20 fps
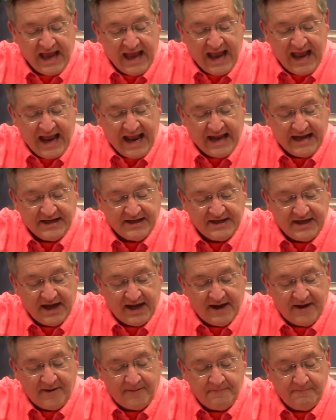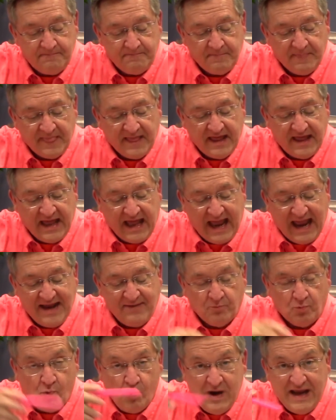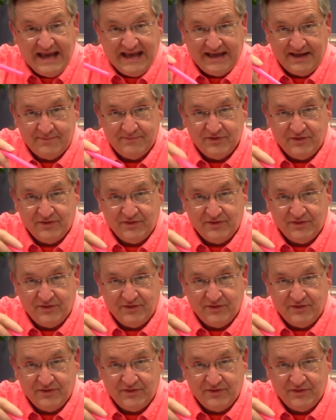And, um, and we,